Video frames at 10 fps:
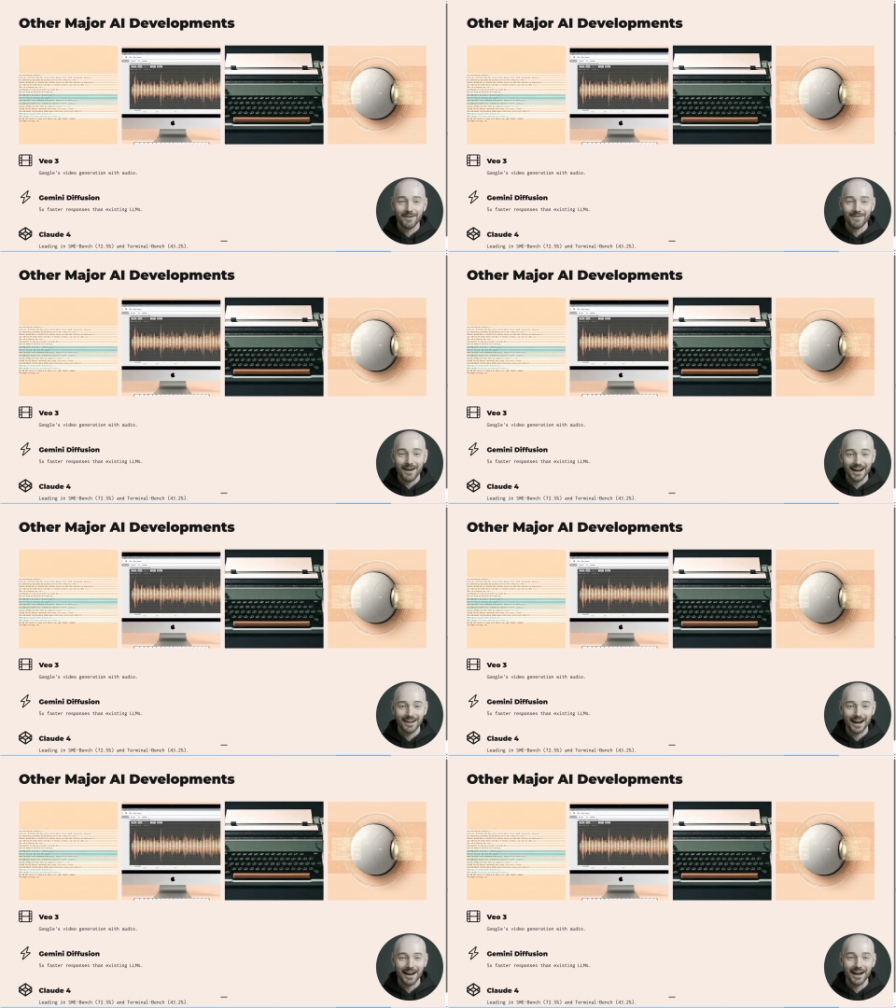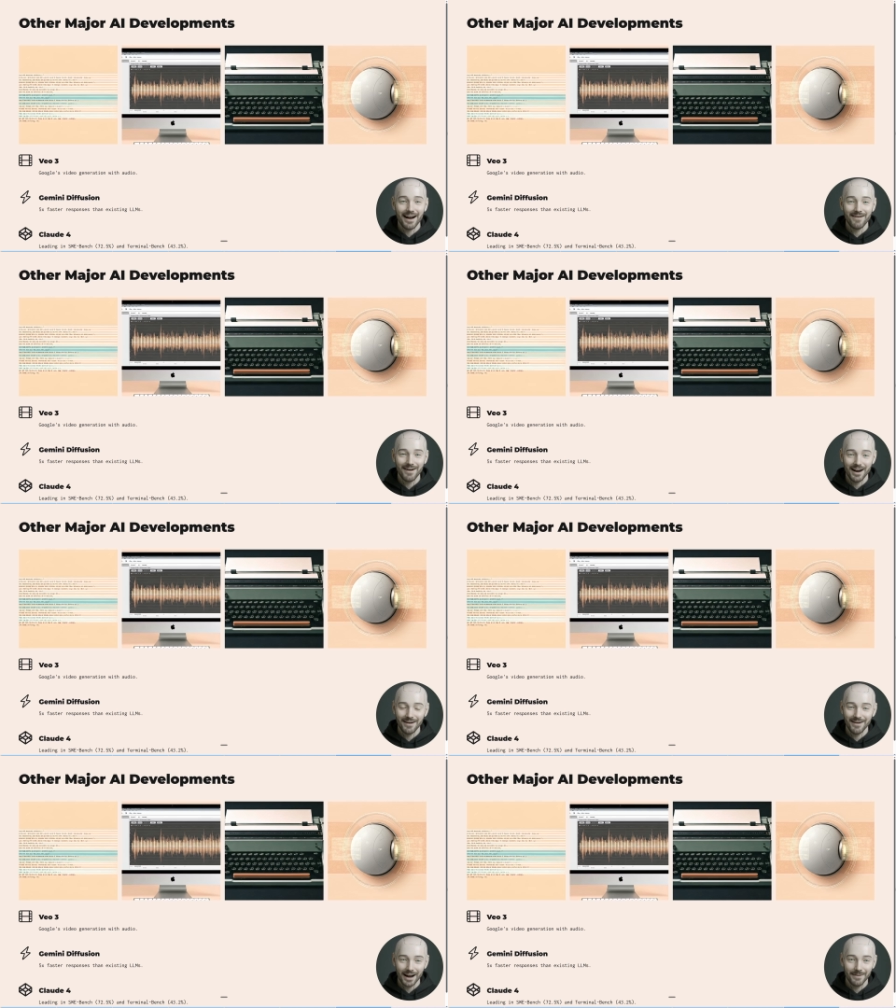Fascinating and fun
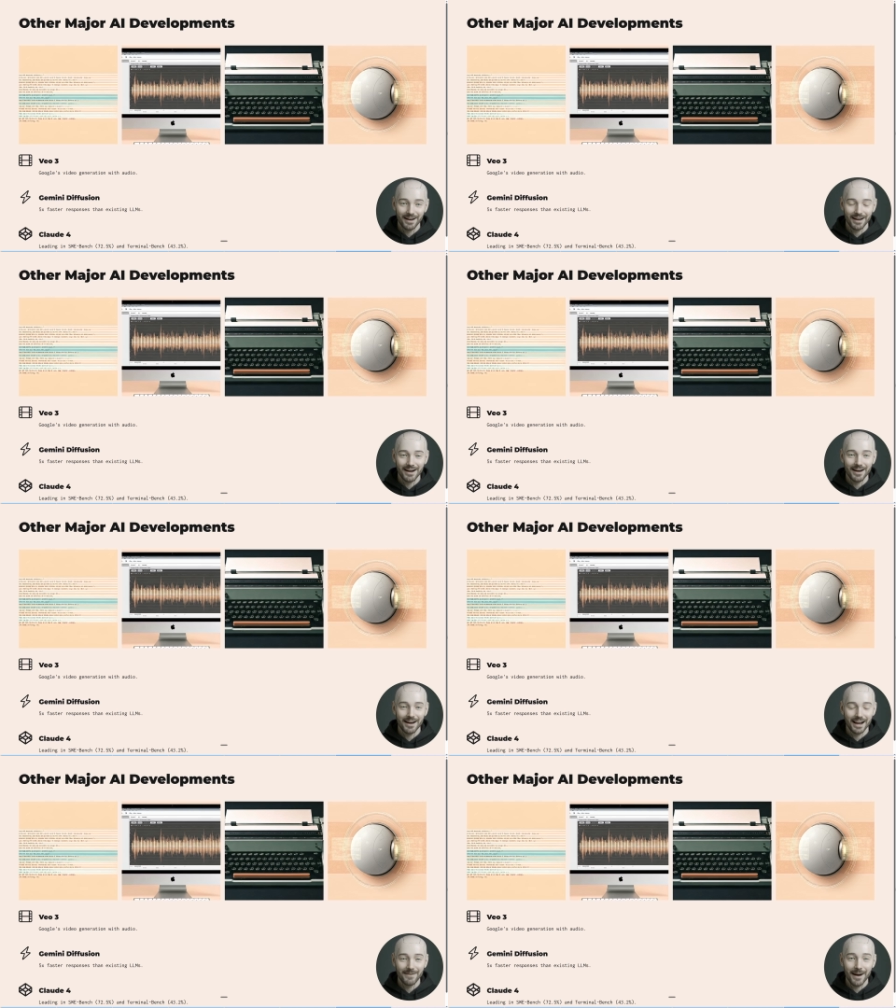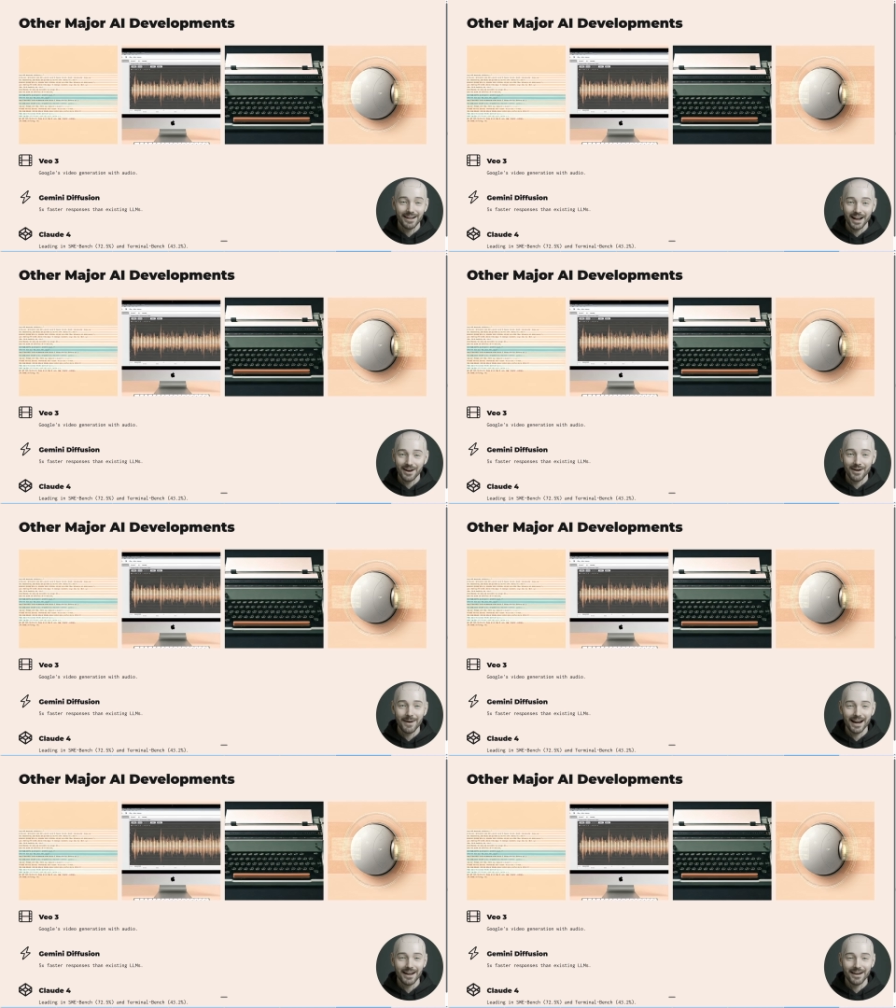development. Expect social
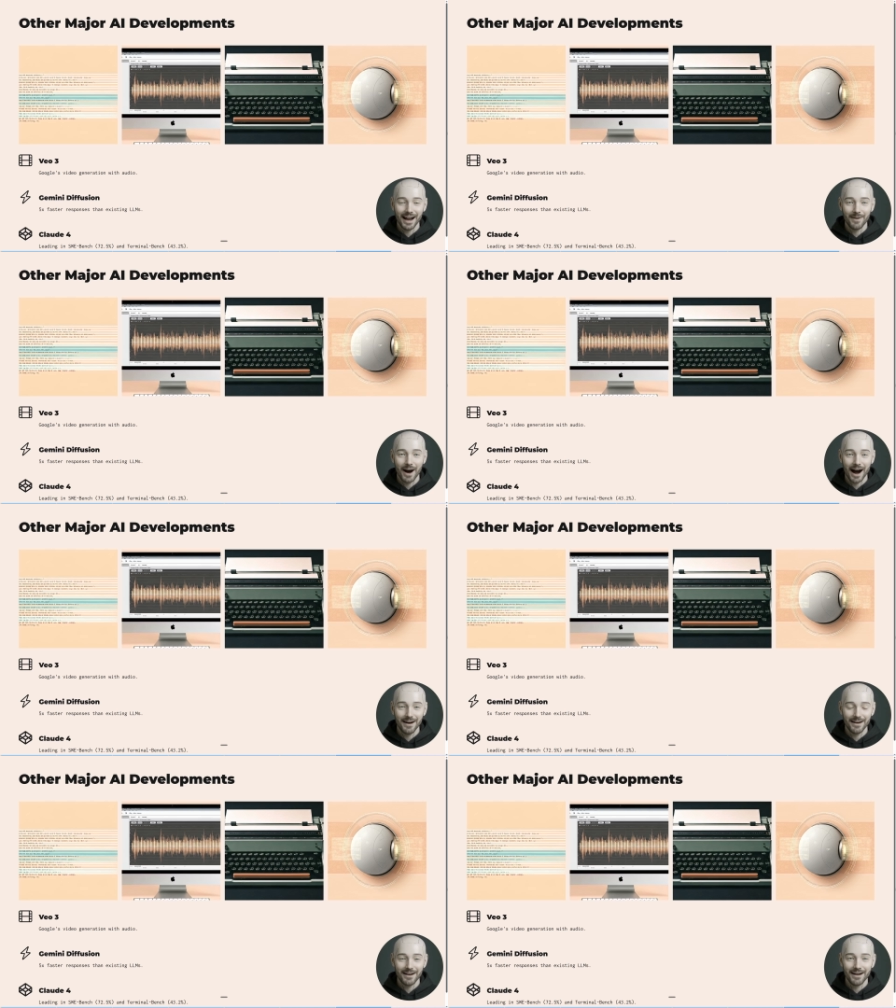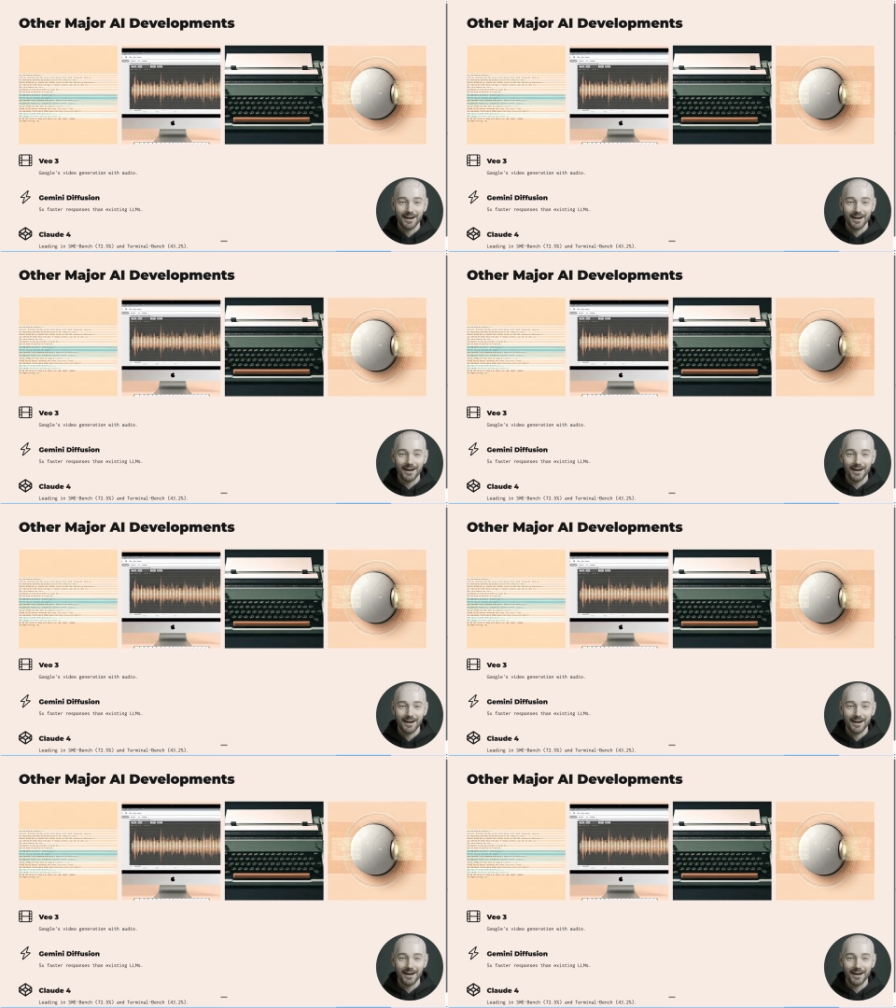media to get wild?